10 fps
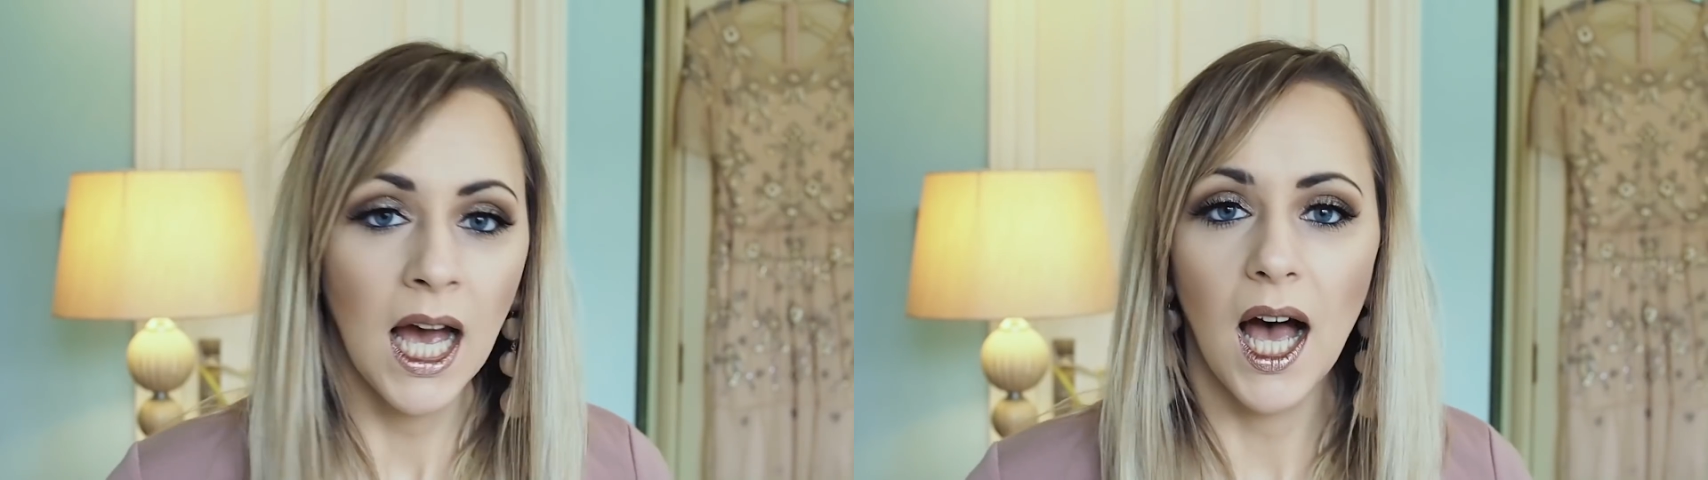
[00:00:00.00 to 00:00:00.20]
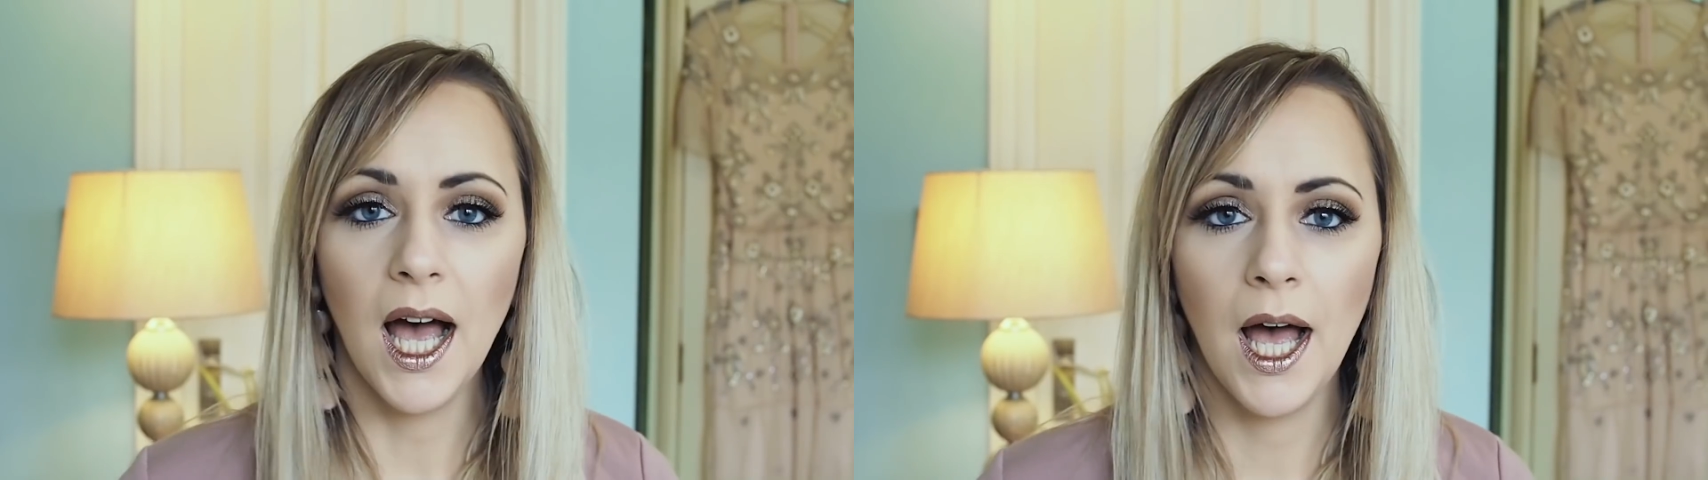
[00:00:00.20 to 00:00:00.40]

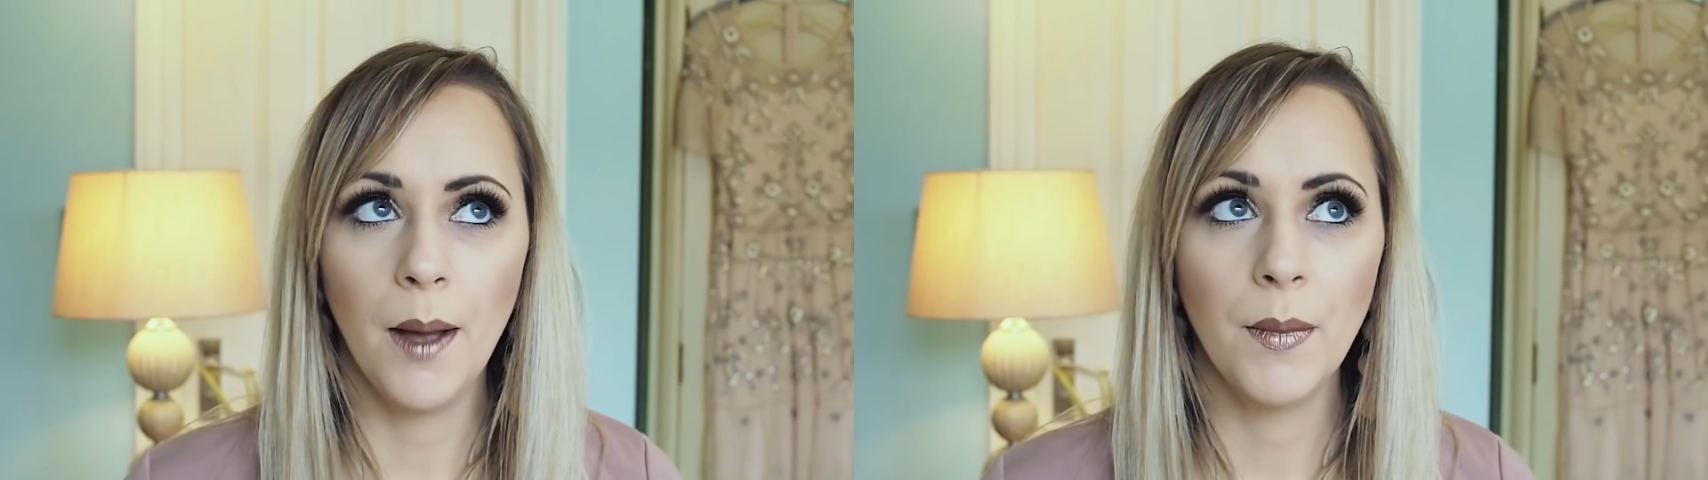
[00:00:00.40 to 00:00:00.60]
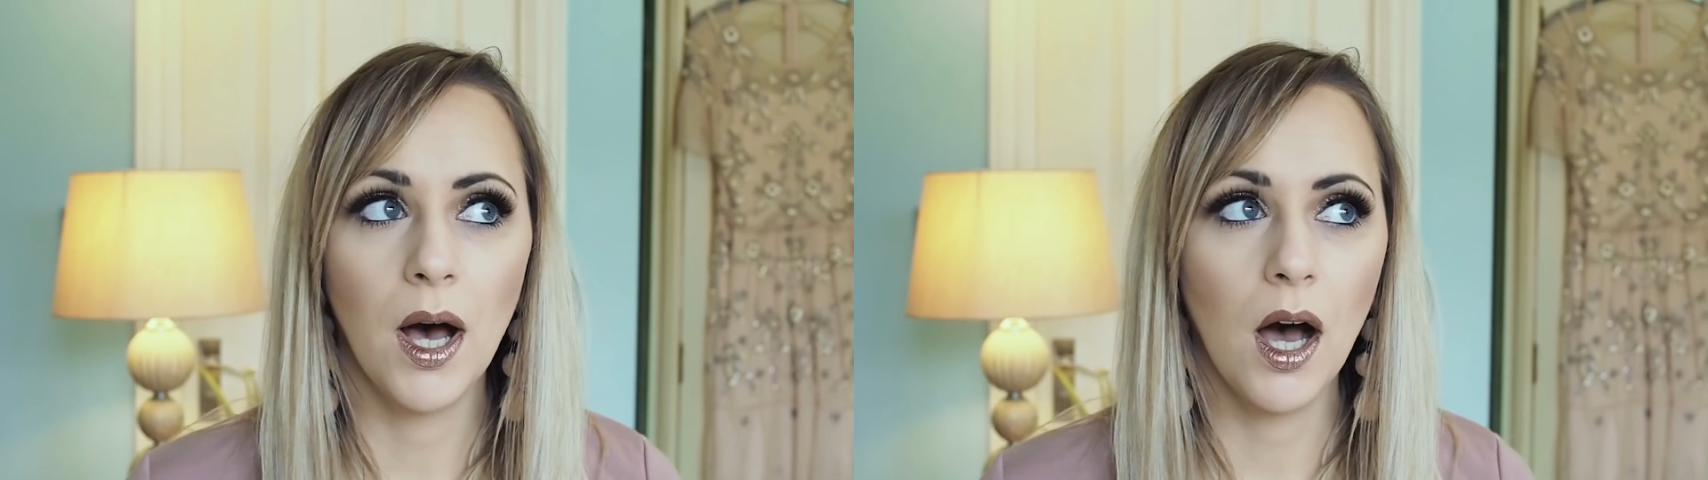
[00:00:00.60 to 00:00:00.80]

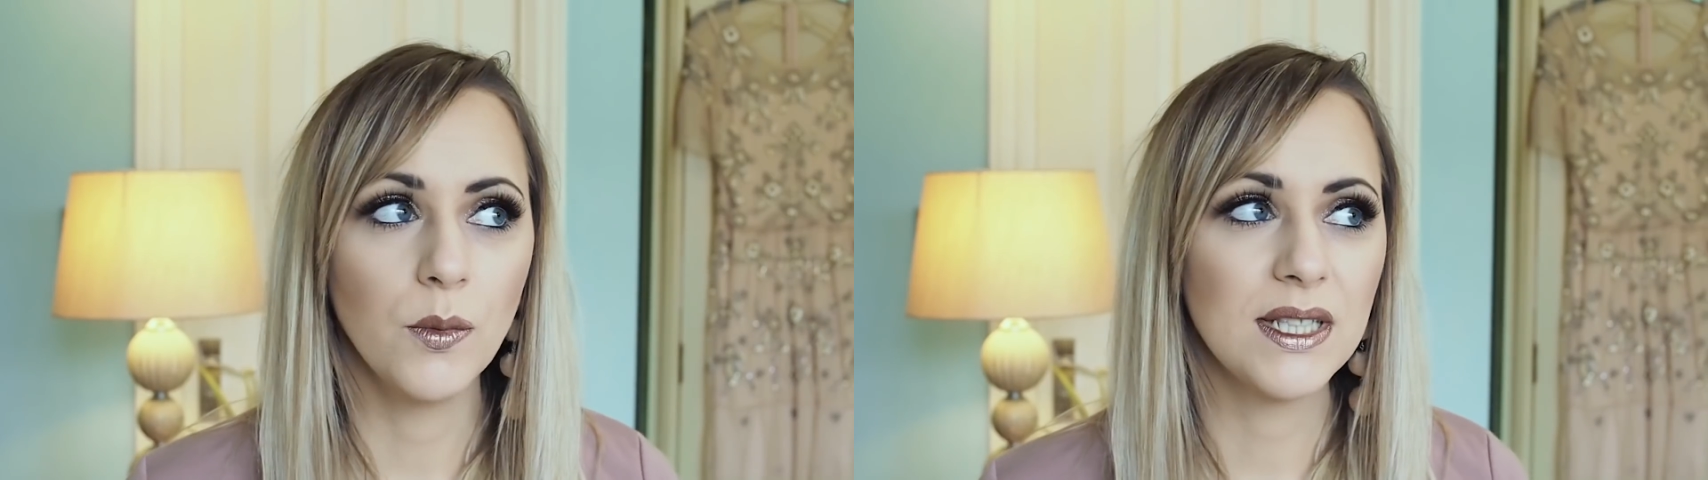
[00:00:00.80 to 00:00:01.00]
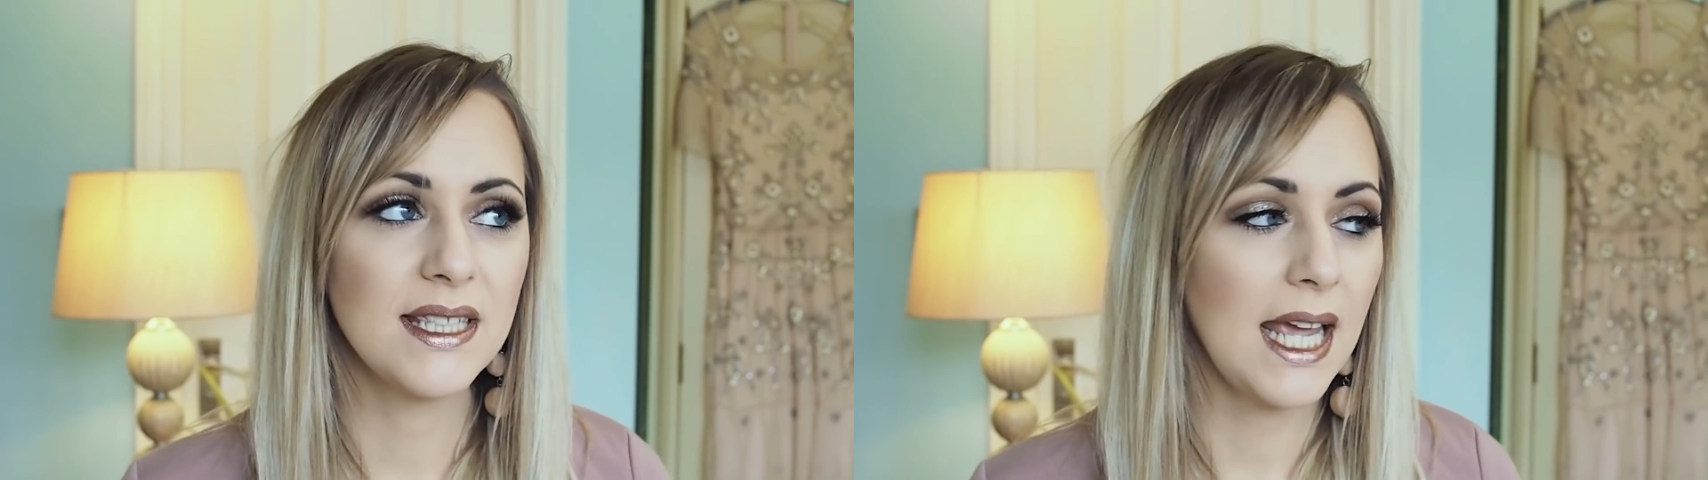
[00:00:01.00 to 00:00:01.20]
I
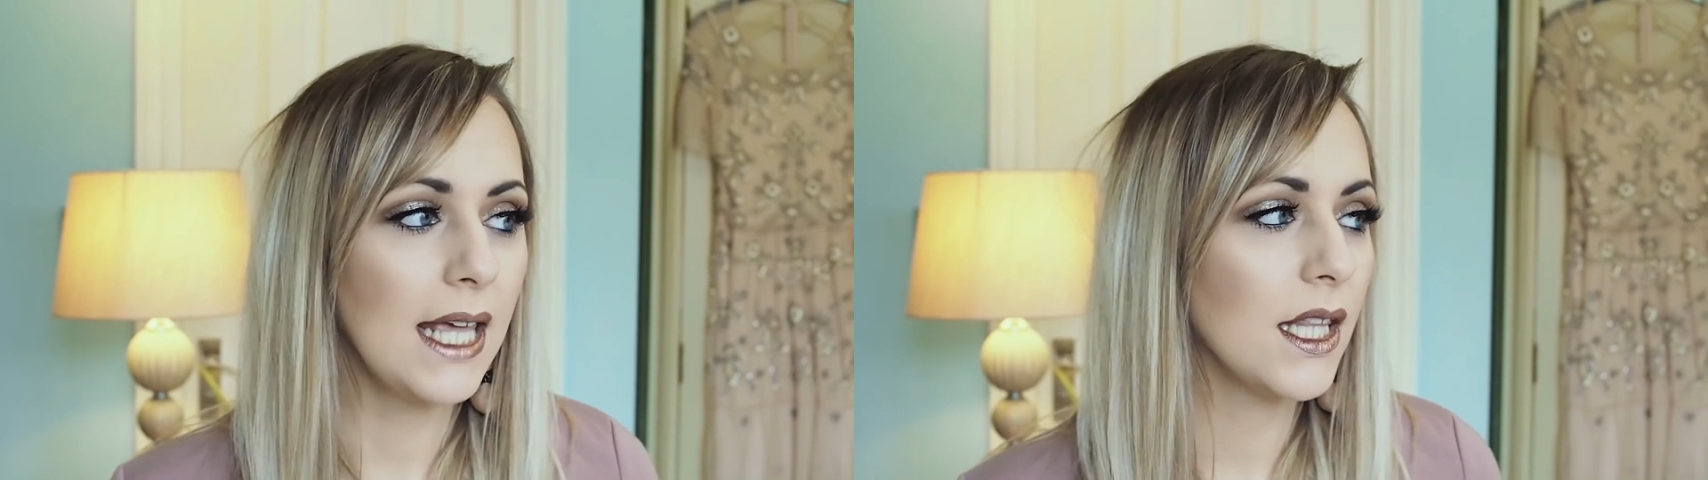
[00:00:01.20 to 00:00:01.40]
would say